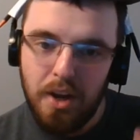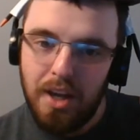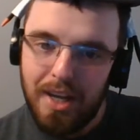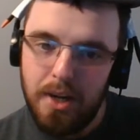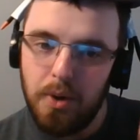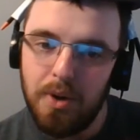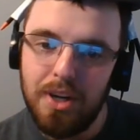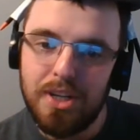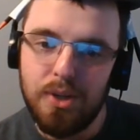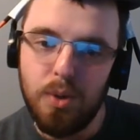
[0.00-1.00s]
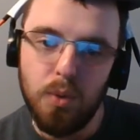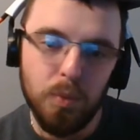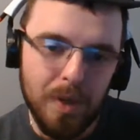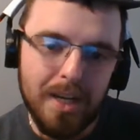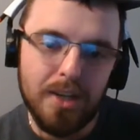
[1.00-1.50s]
in order to
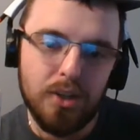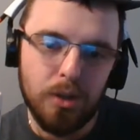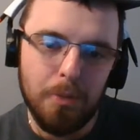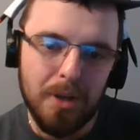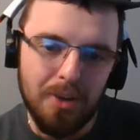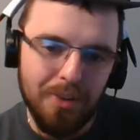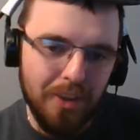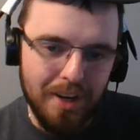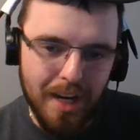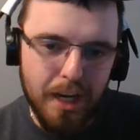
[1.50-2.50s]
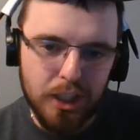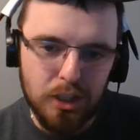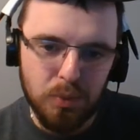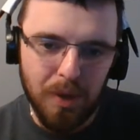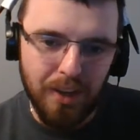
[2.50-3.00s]
redistribute the
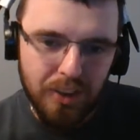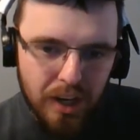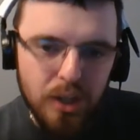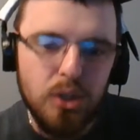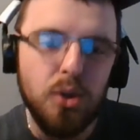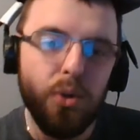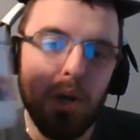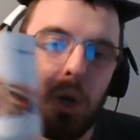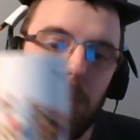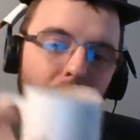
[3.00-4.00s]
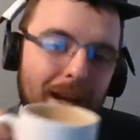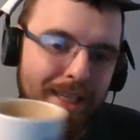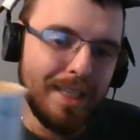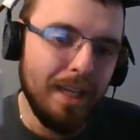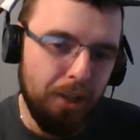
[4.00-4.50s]
nation's wealth to the
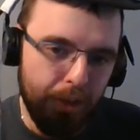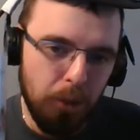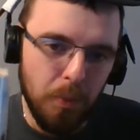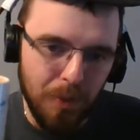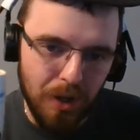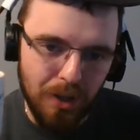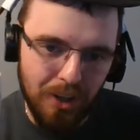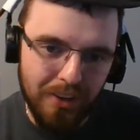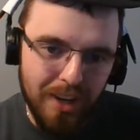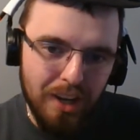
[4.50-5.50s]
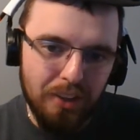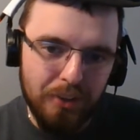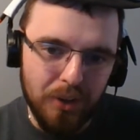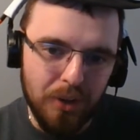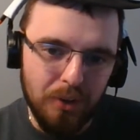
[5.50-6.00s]
rest of the world
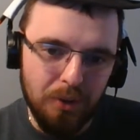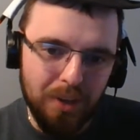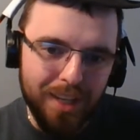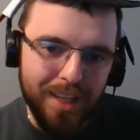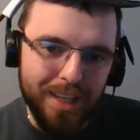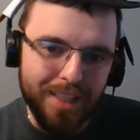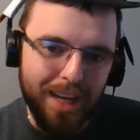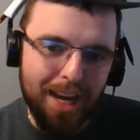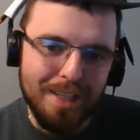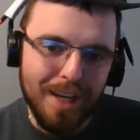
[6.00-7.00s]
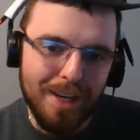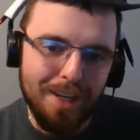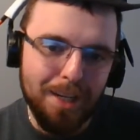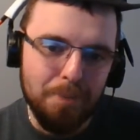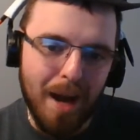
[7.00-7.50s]
through his
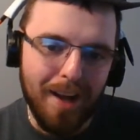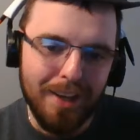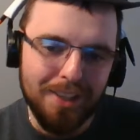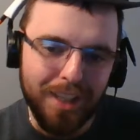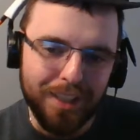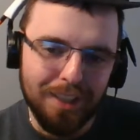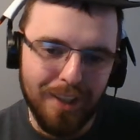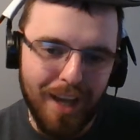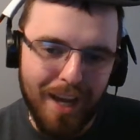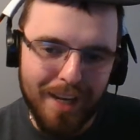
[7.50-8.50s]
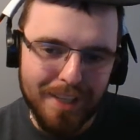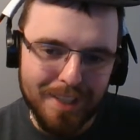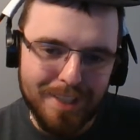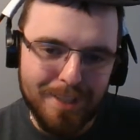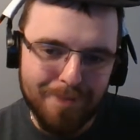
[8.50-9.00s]
identity politics
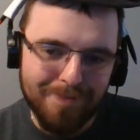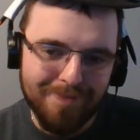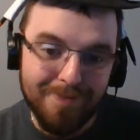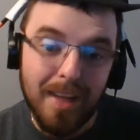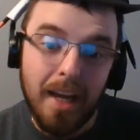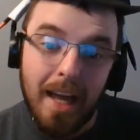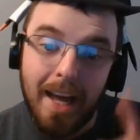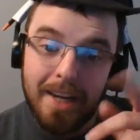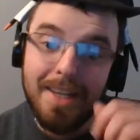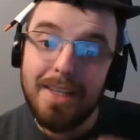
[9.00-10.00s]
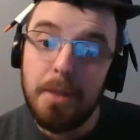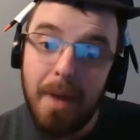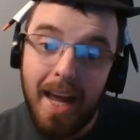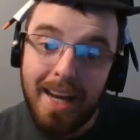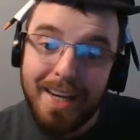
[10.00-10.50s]
lens. And he's the
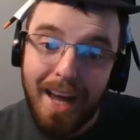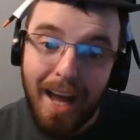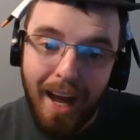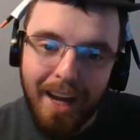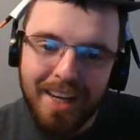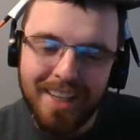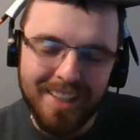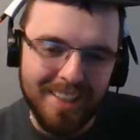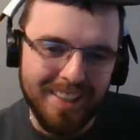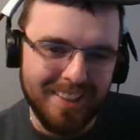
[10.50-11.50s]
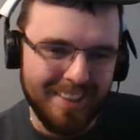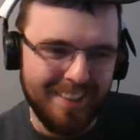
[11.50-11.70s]
bad guy. Why